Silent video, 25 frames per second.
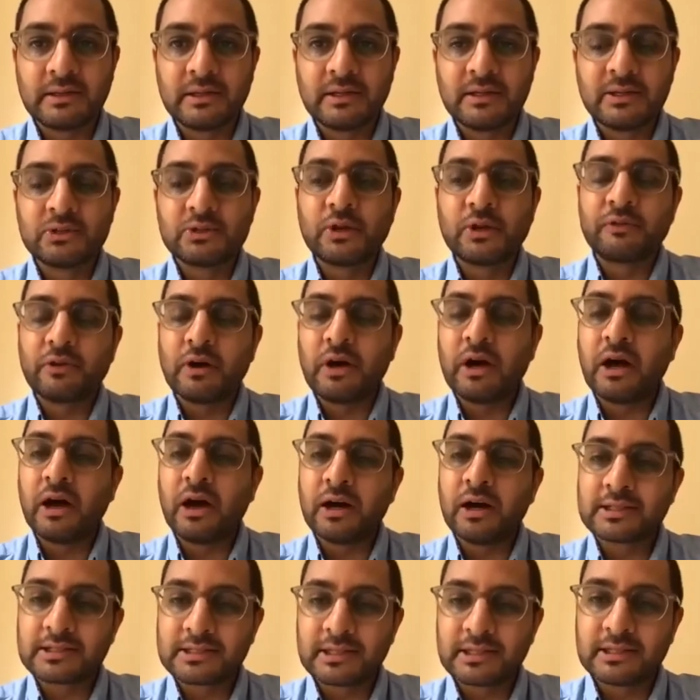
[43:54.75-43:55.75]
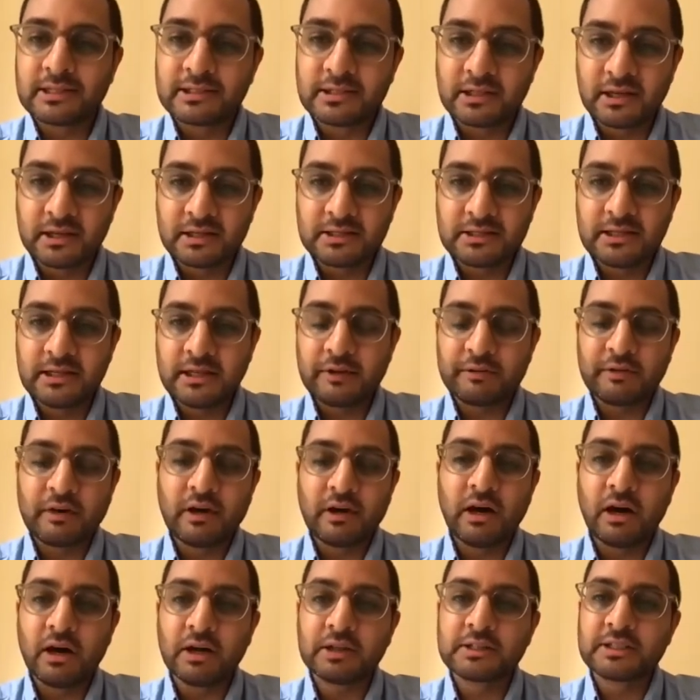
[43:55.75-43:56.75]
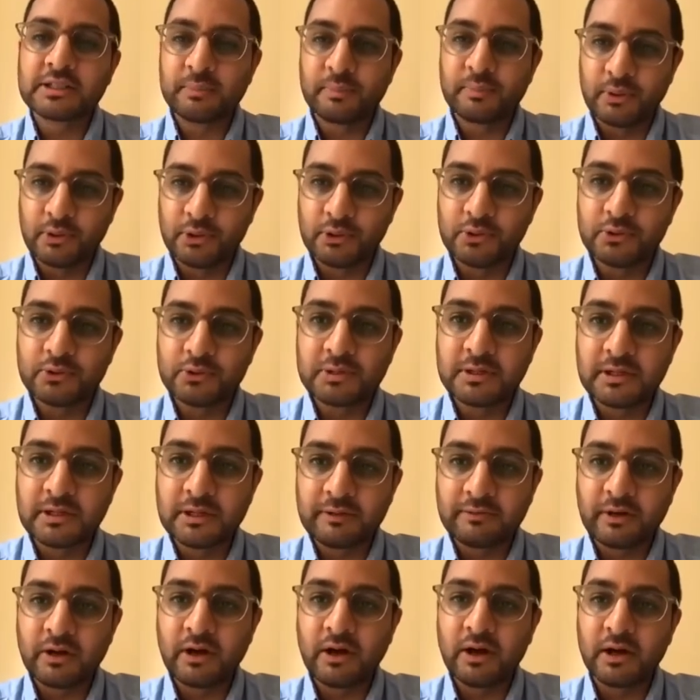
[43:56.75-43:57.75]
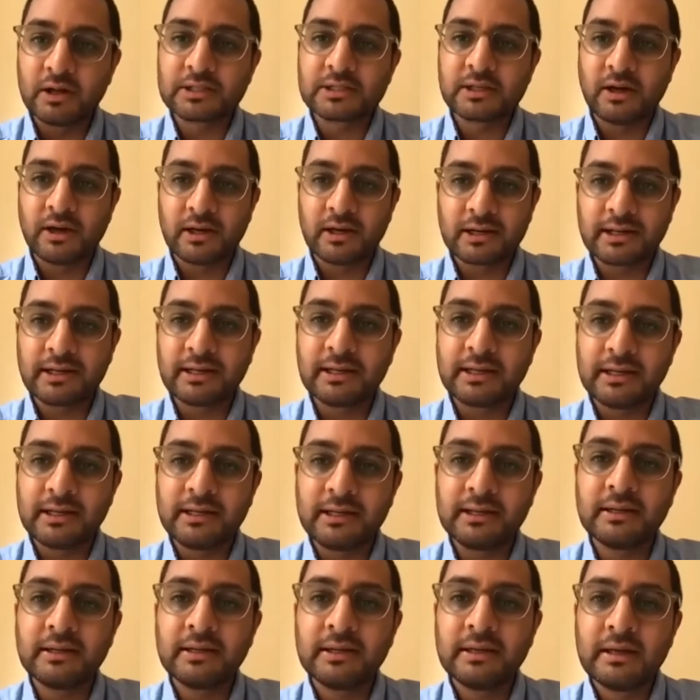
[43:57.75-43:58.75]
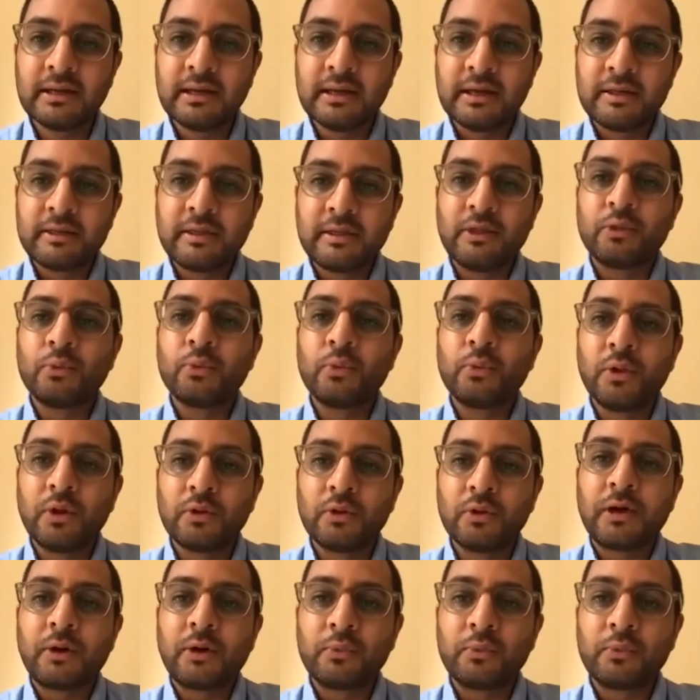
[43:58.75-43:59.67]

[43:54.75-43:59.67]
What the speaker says: So if our hearts are dirty, if our hearts are polluted, if our hearts aren't clean, then the world that we